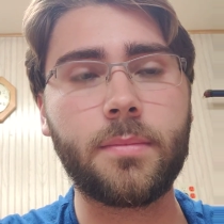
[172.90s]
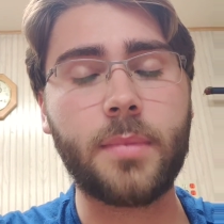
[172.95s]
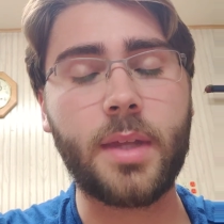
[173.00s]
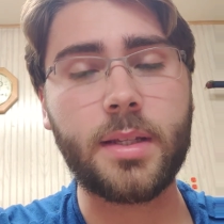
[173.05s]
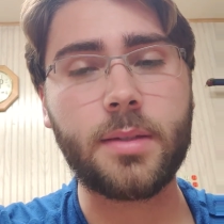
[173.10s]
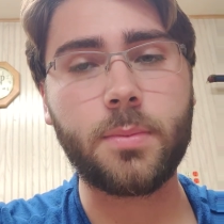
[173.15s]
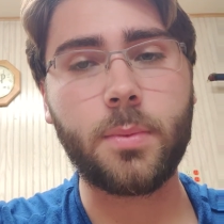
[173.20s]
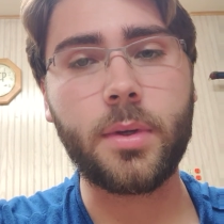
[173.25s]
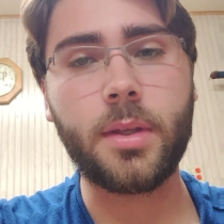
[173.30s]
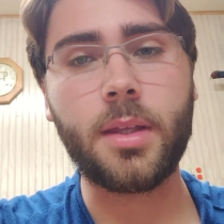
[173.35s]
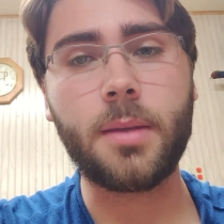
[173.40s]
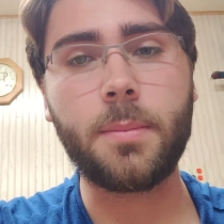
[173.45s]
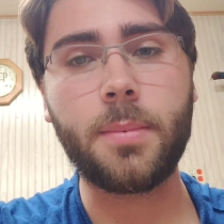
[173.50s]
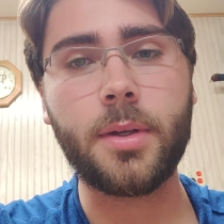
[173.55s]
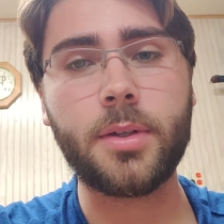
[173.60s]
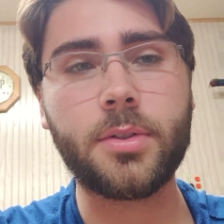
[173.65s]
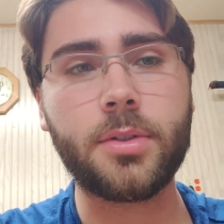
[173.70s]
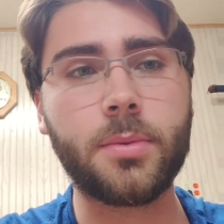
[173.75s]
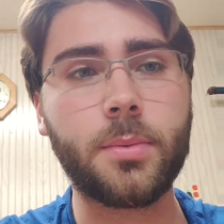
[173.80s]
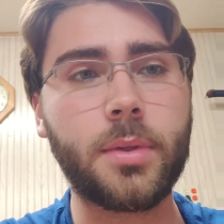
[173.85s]
that's what he
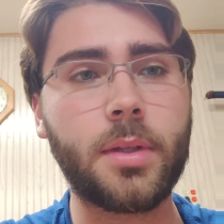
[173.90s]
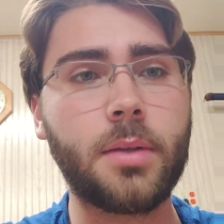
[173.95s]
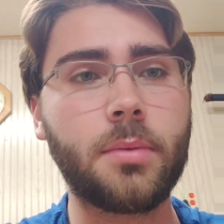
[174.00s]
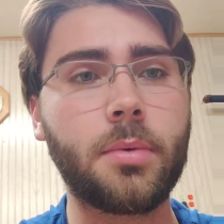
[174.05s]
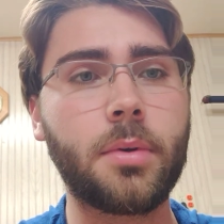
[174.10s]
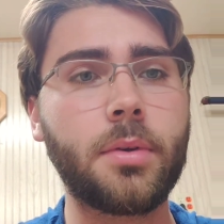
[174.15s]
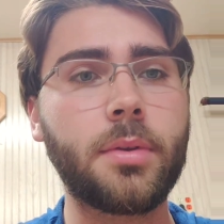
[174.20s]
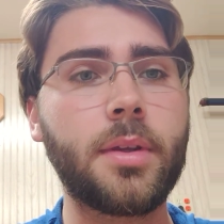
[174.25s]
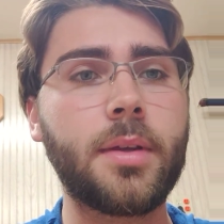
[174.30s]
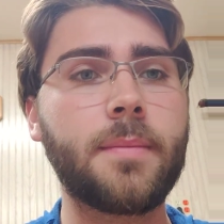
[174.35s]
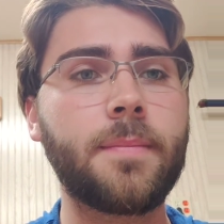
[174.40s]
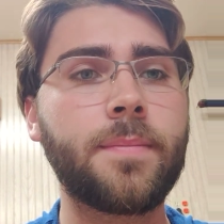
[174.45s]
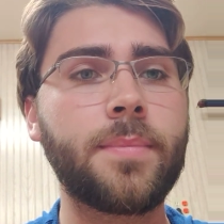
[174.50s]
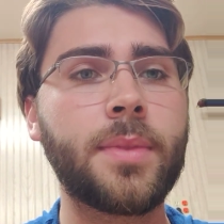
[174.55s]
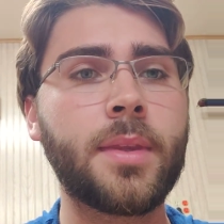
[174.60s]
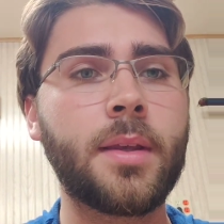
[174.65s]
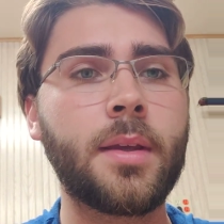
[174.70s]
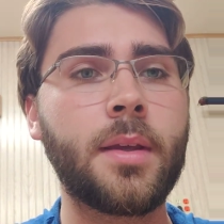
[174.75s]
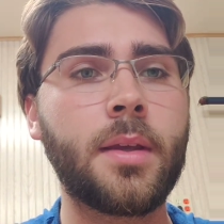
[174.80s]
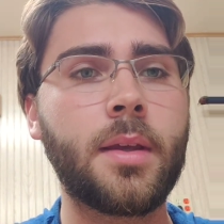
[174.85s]
pictured when he wrote it.
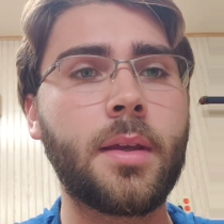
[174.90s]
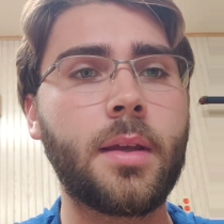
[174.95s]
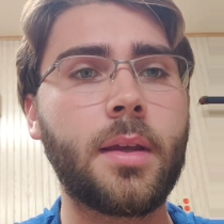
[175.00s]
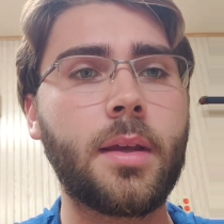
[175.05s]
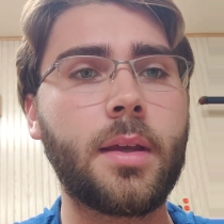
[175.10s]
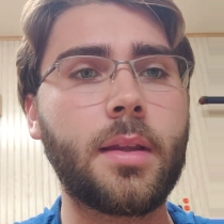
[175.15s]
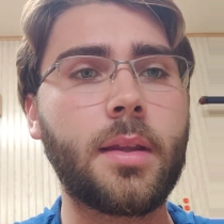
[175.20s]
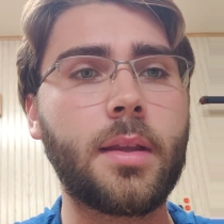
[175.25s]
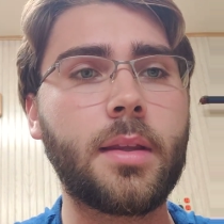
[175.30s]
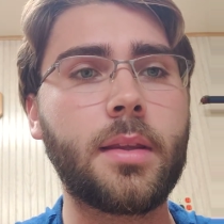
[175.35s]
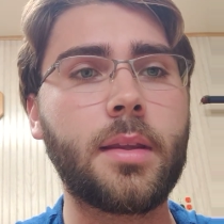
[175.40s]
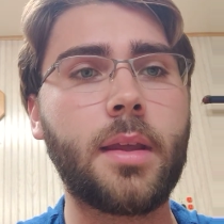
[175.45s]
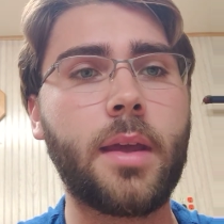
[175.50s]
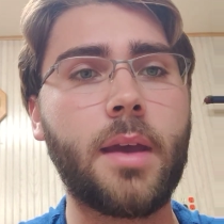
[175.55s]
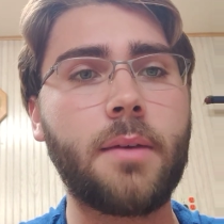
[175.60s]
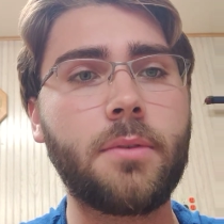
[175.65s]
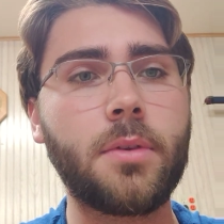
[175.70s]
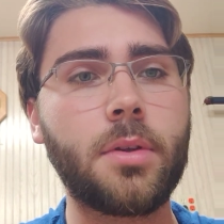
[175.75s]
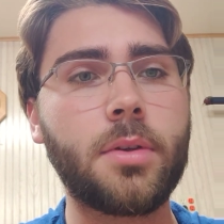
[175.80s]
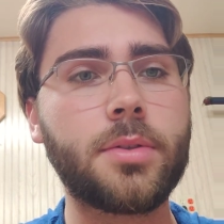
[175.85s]
And then
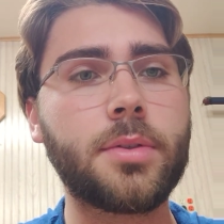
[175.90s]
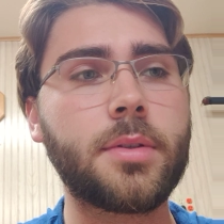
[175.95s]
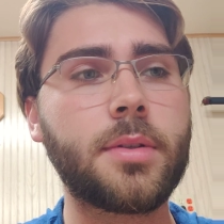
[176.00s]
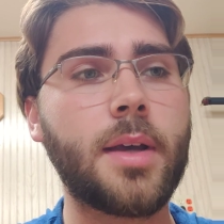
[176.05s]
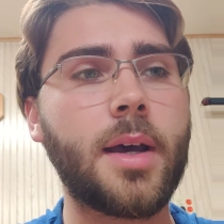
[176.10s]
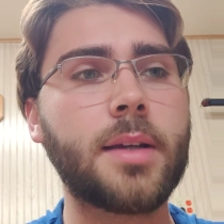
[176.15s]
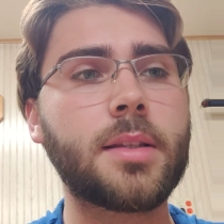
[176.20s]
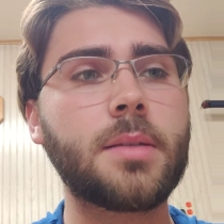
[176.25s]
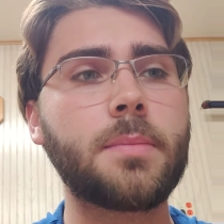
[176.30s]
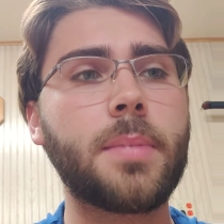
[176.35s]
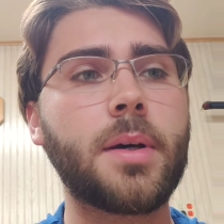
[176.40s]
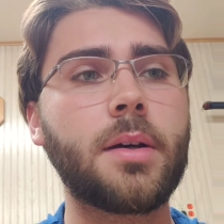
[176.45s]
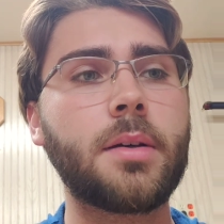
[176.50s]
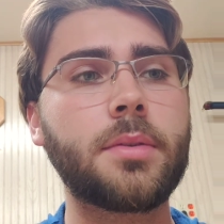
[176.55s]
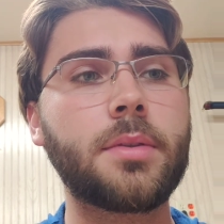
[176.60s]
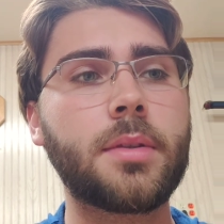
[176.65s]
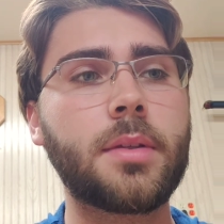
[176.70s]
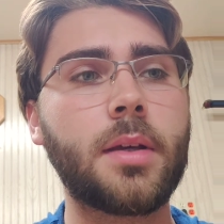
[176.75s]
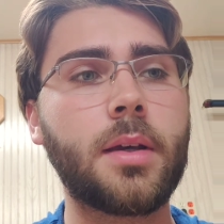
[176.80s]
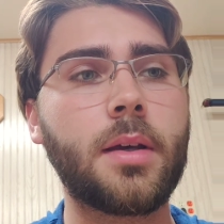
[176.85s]
Evan also talked
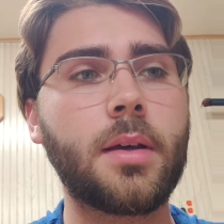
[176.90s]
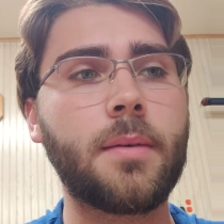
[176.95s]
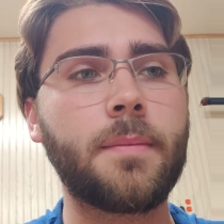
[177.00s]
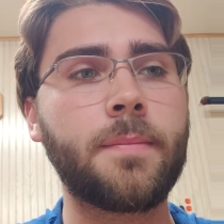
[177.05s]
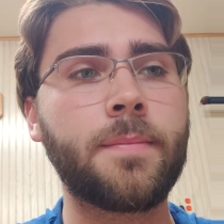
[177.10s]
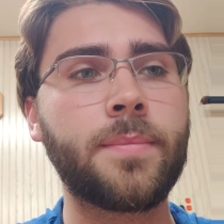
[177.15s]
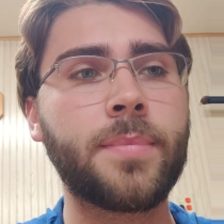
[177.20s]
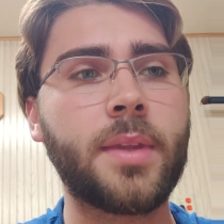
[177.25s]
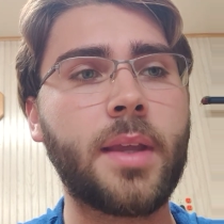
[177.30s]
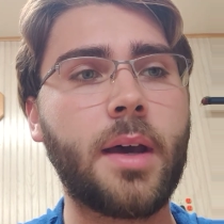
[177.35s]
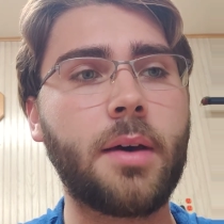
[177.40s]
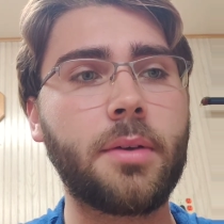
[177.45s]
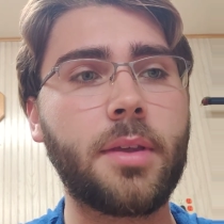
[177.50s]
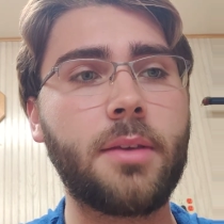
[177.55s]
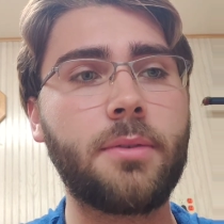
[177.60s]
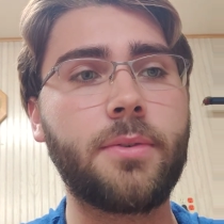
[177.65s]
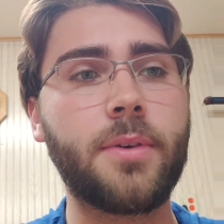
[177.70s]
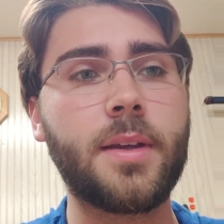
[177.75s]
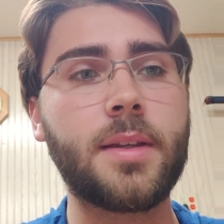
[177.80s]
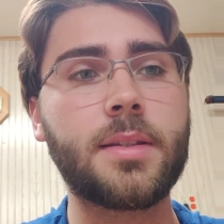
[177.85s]
about how
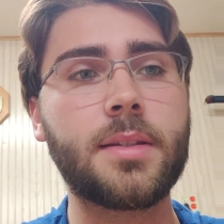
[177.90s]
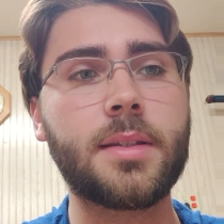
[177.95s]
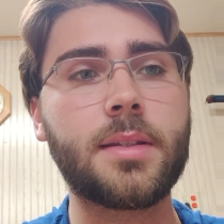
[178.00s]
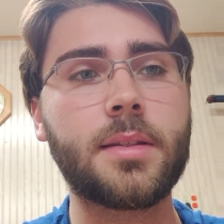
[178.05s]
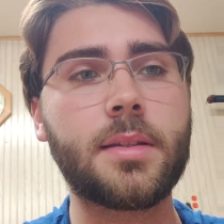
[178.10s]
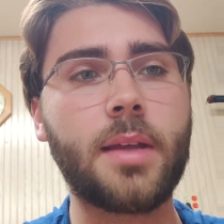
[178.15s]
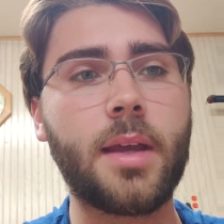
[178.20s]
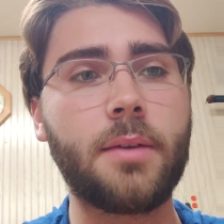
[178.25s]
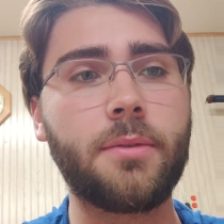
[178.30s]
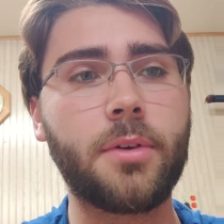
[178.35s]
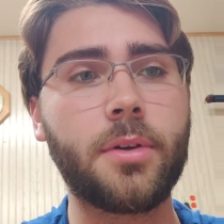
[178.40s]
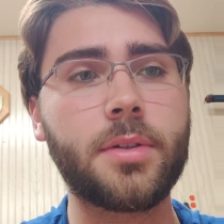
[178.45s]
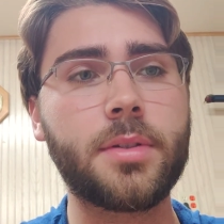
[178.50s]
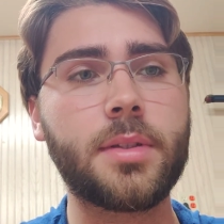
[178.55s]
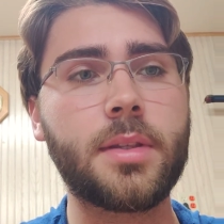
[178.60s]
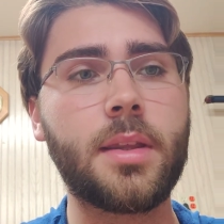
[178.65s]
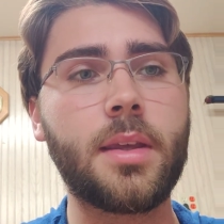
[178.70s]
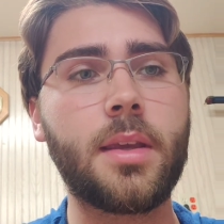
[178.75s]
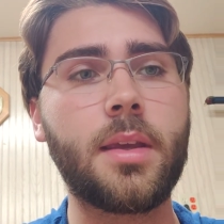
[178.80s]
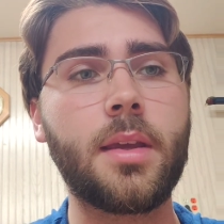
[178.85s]
he faces
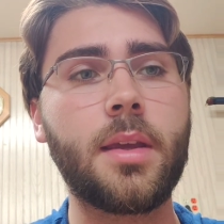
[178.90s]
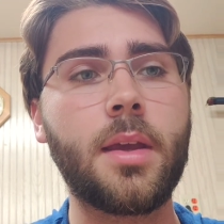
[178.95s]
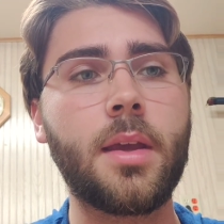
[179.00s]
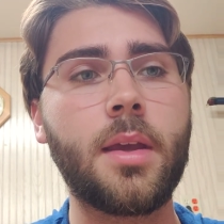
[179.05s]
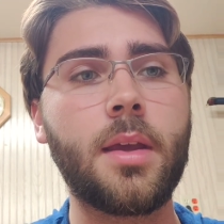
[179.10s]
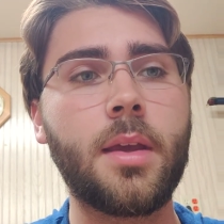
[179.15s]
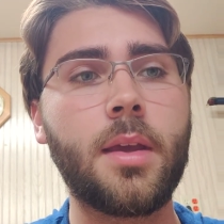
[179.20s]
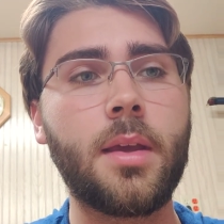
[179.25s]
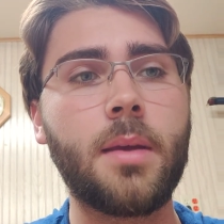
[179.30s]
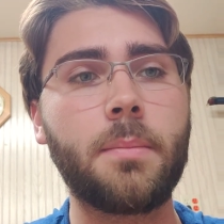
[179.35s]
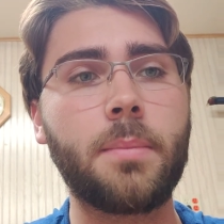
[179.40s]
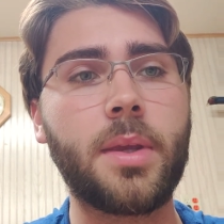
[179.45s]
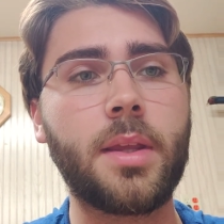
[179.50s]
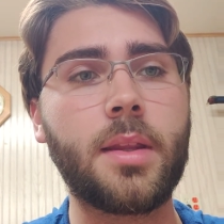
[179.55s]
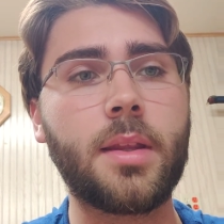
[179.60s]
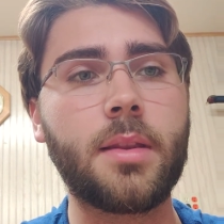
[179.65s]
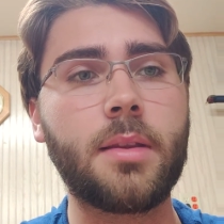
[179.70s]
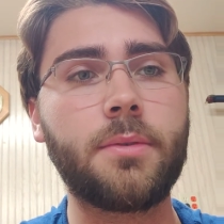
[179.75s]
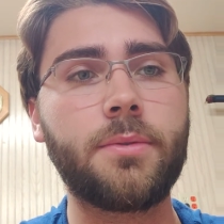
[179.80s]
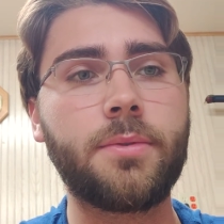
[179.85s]
diversity
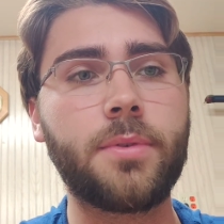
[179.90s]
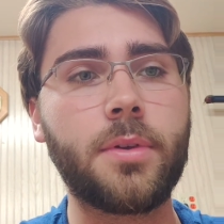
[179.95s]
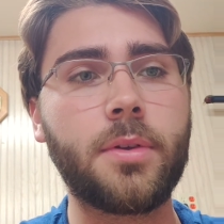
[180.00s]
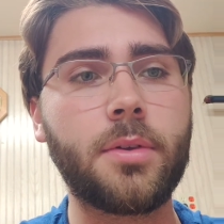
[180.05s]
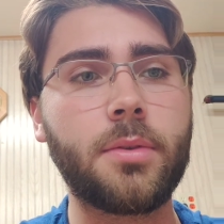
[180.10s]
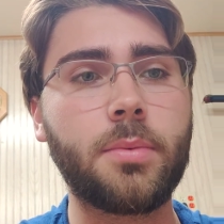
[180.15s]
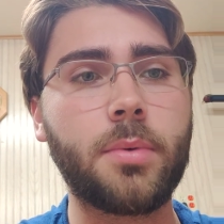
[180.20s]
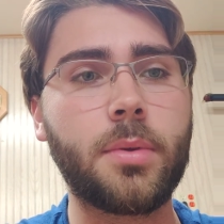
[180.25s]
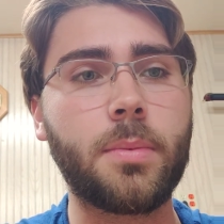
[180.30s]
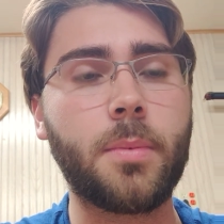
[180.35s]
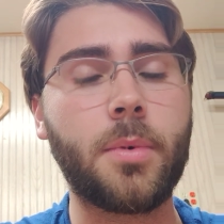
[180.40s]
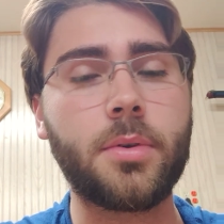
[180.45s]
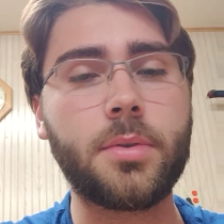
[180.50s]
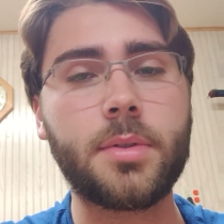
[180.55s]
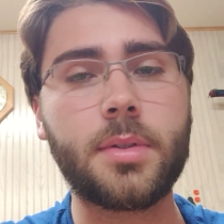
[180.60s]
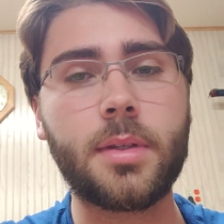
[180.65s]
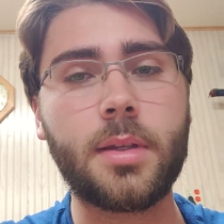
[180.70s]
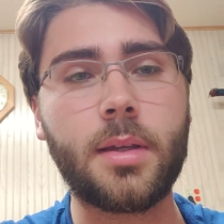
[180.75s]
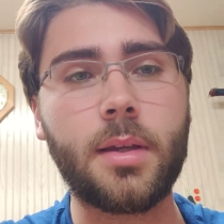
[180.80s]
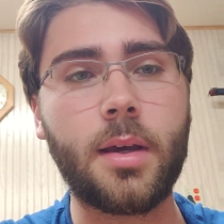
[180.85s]
being in the field with
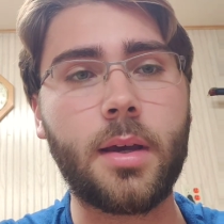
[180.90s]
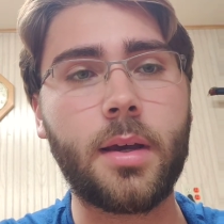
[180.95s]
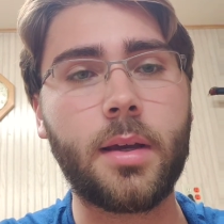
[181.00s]
mostly